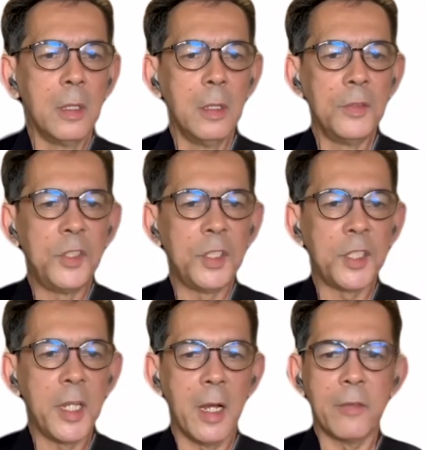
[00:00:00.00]

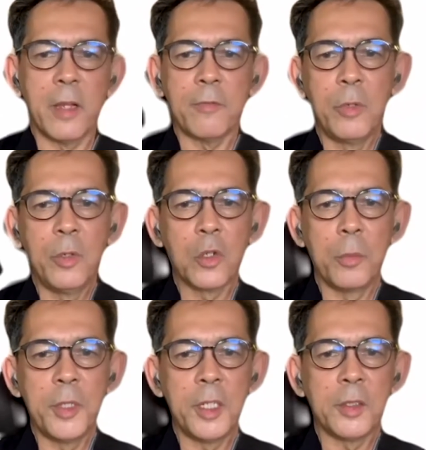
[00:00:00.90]
GCRF Blue
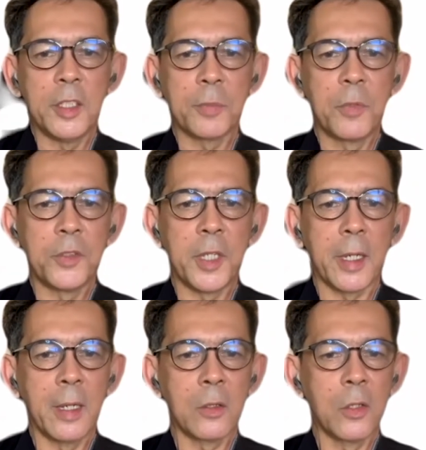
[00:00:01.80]
Communities project
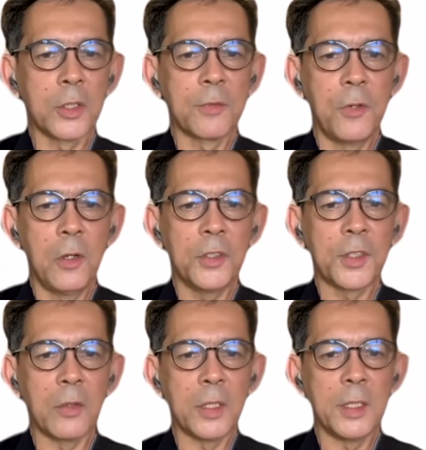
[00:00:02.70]
across 4
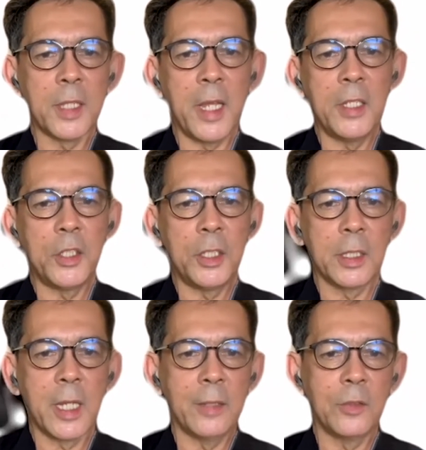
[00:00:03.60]
Southeast Asia
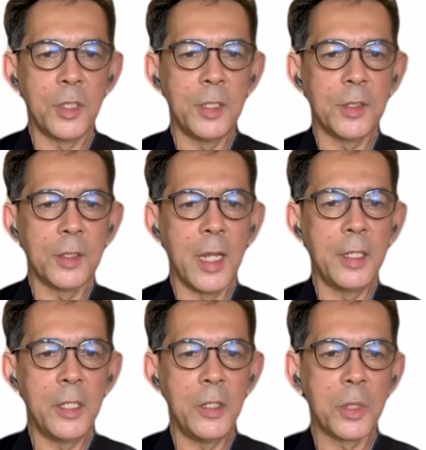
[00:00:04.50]
countries
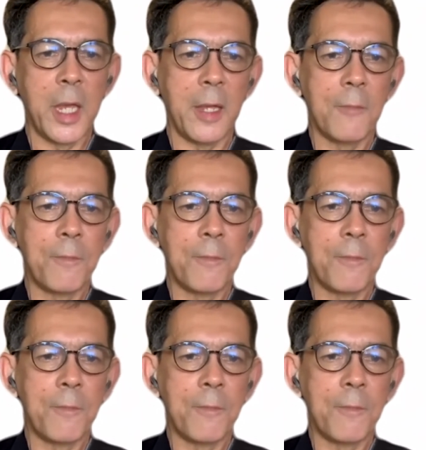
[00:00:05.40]
and the UK.